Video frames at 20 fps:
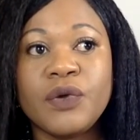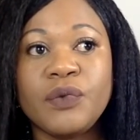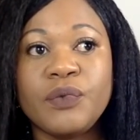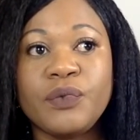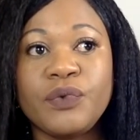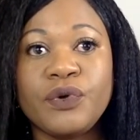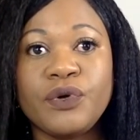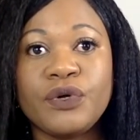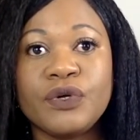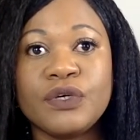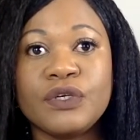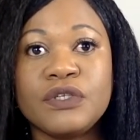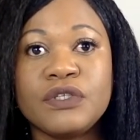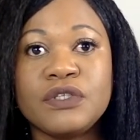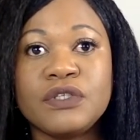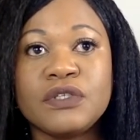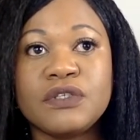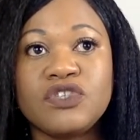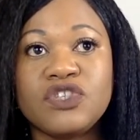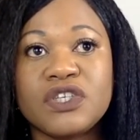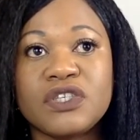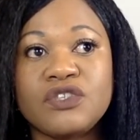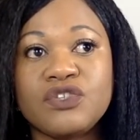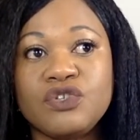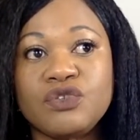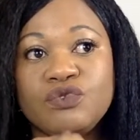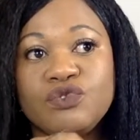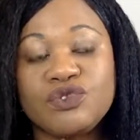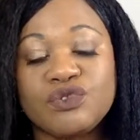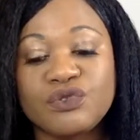would just
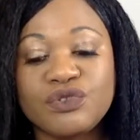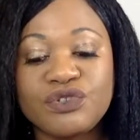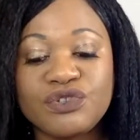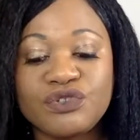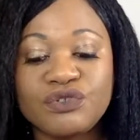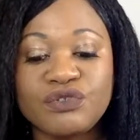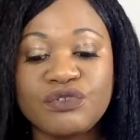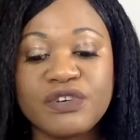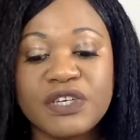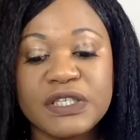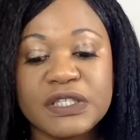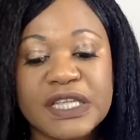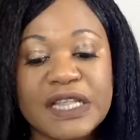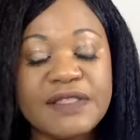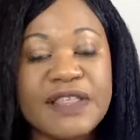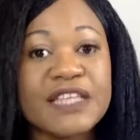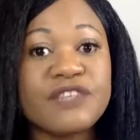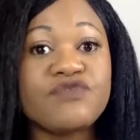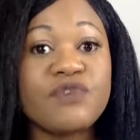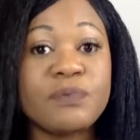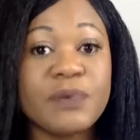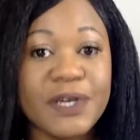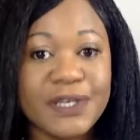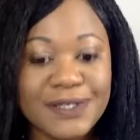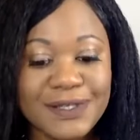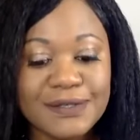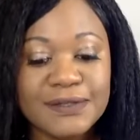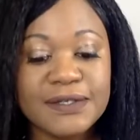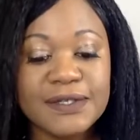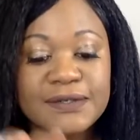do short stories, and that's from
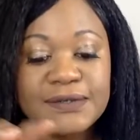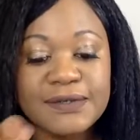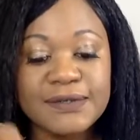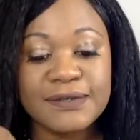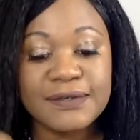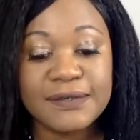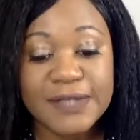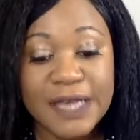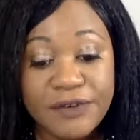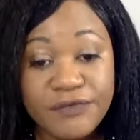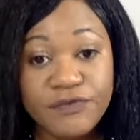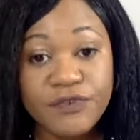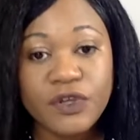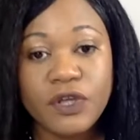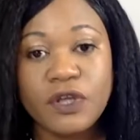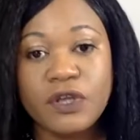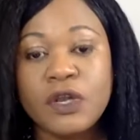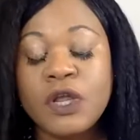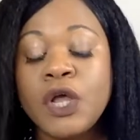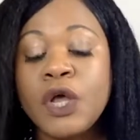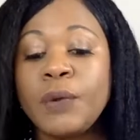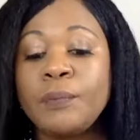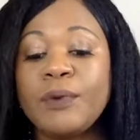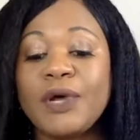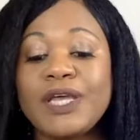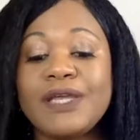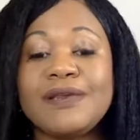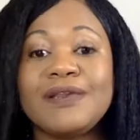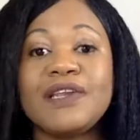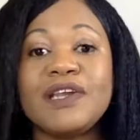1967.
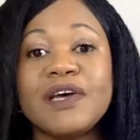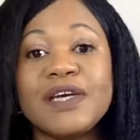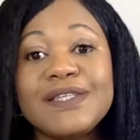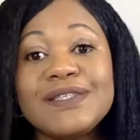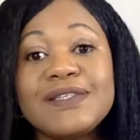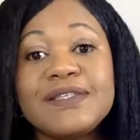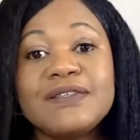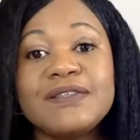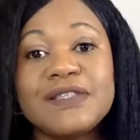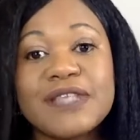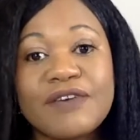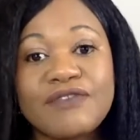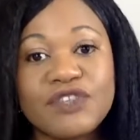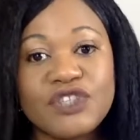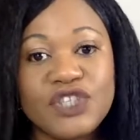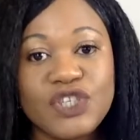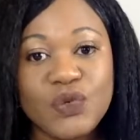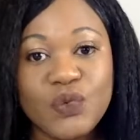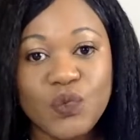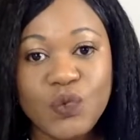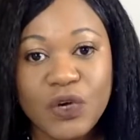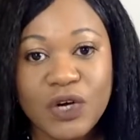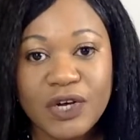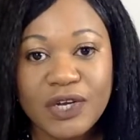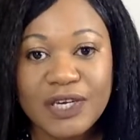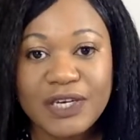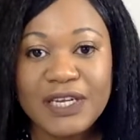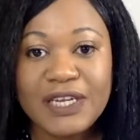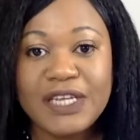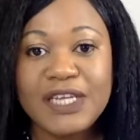But in
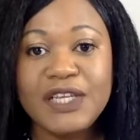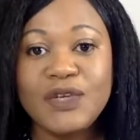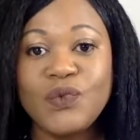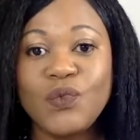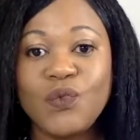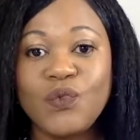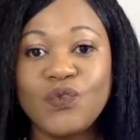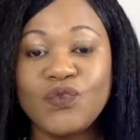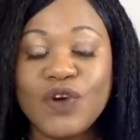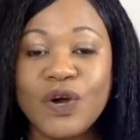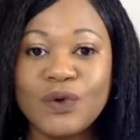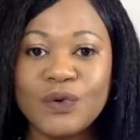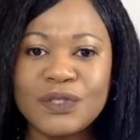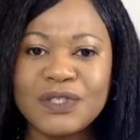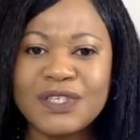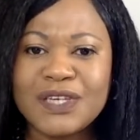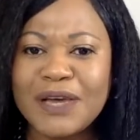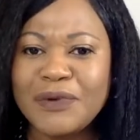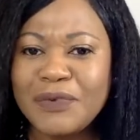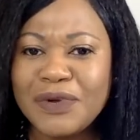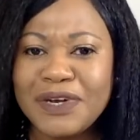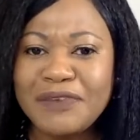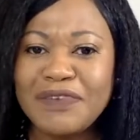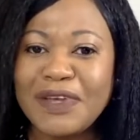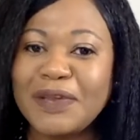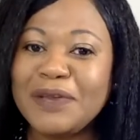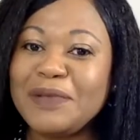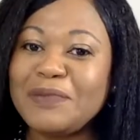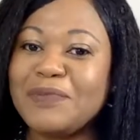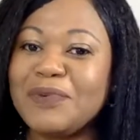1971, he wrote. I wonder if
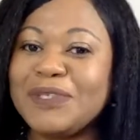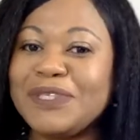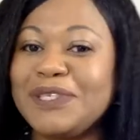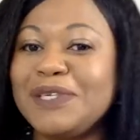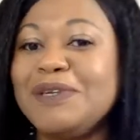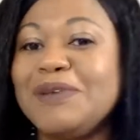anybody